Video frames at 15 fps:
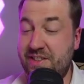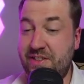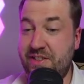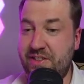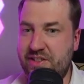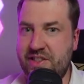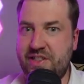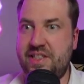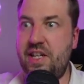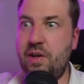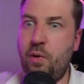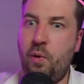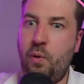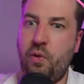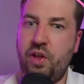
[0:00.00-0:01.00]
just see
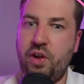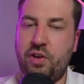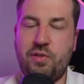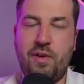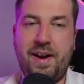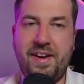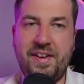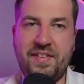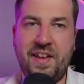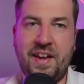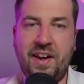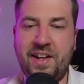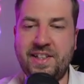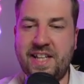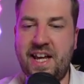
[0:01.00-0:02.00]
all the greatness that
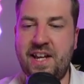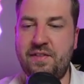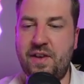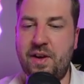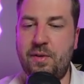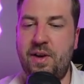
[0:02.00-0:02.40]
lies ahead of you,